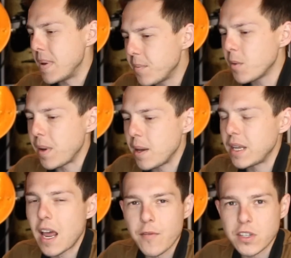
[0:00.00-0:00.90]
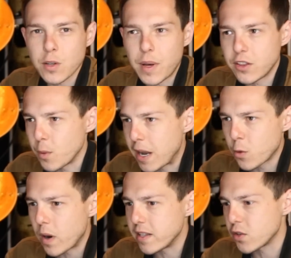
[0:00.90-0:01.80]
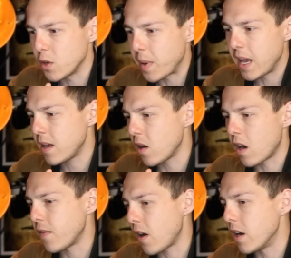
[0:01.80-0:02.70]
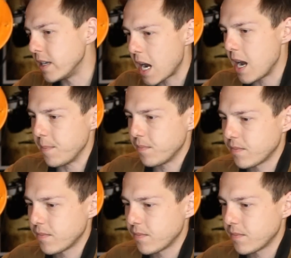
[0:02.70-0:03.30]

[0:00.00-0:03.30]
Minimum payment every single month no matter what, so you pay it off on time.